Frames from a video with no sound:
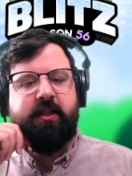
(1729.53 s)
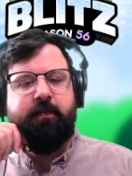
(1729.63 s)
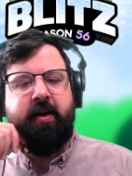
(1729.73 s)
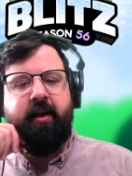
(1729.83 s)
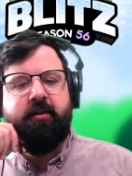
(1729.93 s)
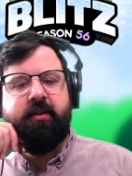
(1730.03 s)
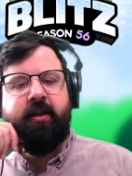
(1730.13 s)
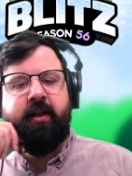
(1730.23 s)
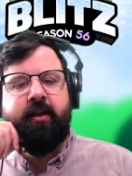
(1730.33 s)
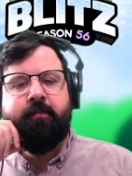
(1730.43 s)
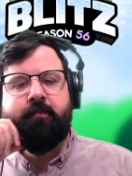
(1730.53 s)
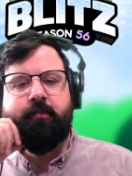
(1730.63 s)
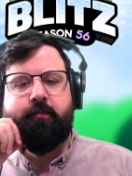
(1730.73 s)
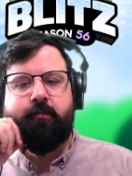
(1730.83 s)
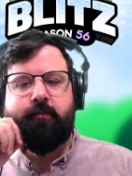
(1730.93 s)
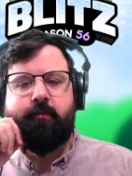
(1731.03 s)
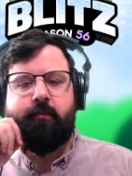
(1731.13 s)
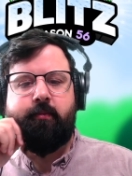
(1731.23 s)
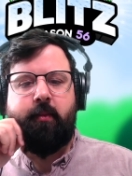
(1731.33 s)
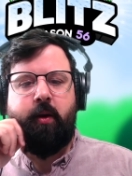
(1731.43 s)
Spiders it in.
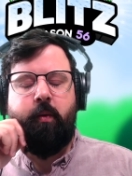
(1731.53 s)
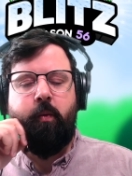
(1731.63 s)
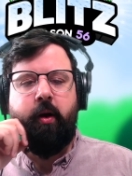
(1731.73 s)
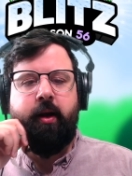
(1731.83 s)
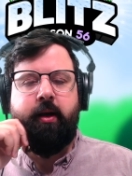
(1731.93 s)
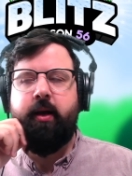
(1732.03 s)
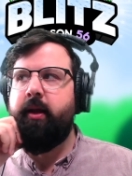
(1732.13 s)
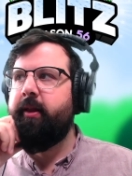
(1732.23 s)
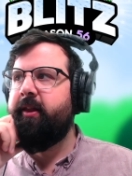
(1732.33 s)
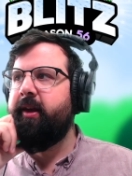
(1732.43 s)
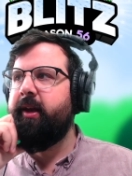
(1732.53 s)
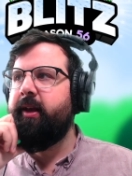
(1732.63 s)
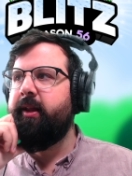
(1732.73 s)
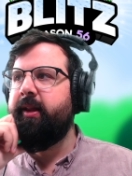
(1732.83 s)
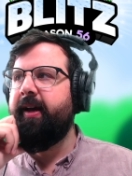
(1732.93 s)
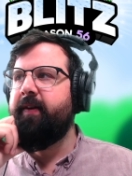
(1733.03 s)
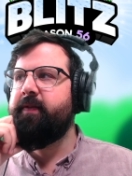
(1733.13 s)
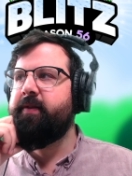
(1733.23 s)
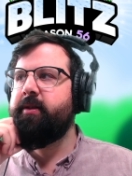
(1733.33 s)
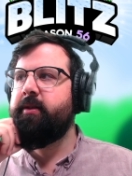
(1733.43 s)
One thing
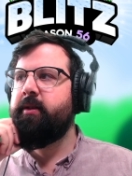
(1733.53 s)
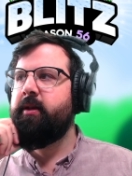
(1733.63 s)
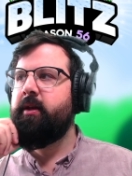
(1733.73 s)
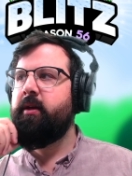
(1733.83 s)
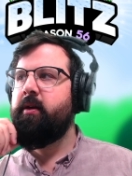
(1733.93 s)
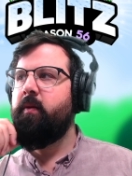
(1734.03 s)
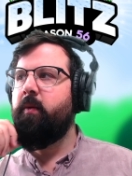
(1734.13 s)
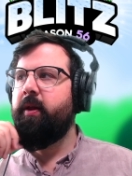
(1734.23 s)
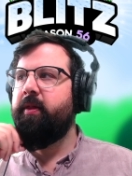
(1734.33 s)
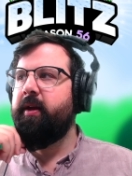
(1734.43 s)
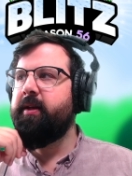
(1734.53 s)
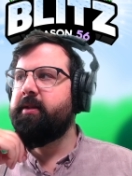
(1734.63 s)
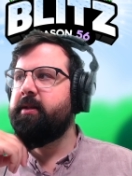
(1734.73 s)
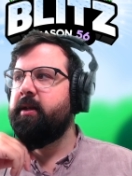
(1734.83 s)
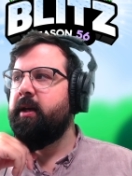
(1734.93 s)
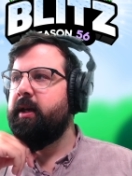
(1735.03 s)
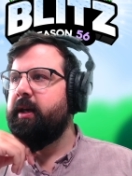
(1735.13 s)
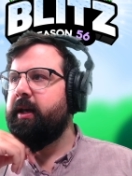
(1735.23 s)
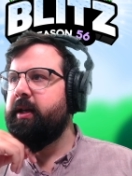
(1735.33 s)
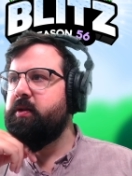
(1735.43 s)
left. One thing.
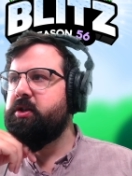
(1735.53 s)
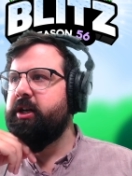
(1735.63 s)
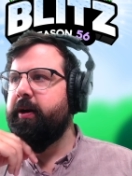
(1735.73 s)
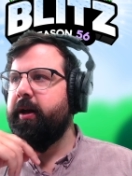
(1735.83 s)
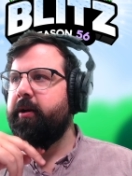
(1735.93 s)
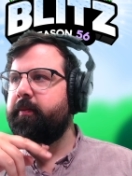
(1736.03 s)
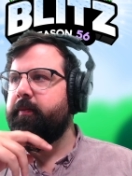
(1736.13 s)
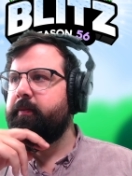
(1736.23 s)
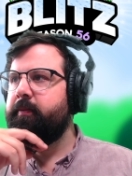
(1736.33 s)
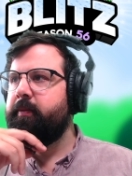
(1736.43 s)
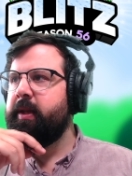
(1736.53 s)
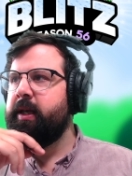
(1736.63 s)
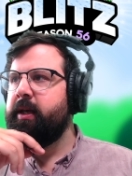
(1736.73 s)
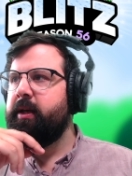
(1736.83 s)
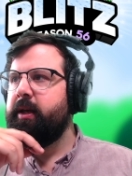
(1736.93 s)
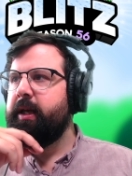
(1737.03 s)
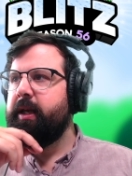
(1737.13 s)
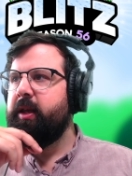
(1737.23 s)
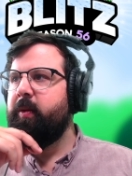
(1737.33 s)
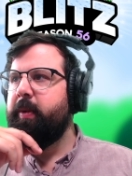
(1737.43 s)
Can you shout out?
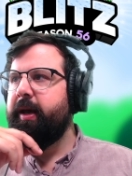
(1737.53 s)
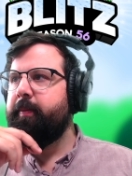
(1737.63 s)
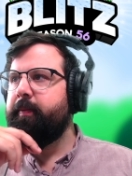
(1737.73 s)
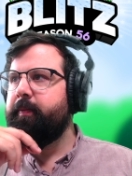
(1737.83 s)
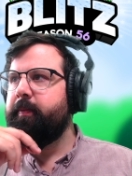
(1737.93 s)
You bet.